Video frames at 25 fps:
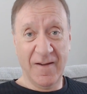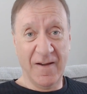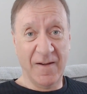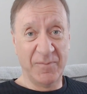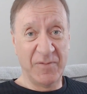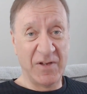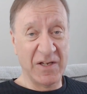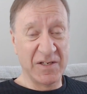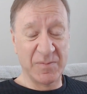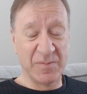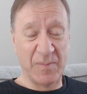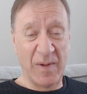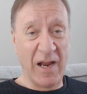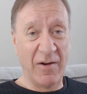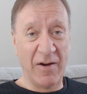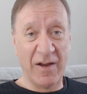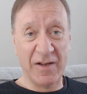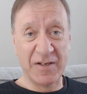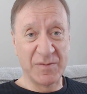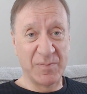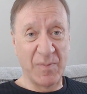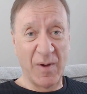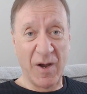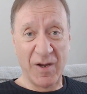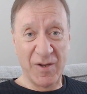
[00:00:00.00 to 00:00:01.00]
Um, doesn't matter
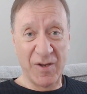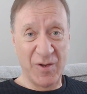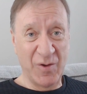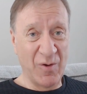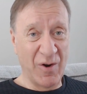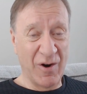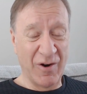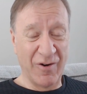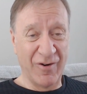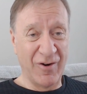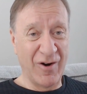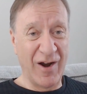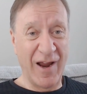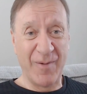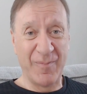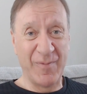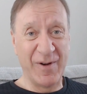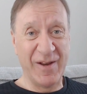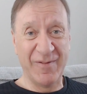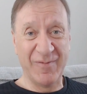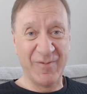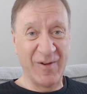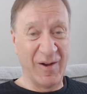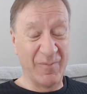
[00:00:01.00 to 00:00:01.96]
how smart you are or how many.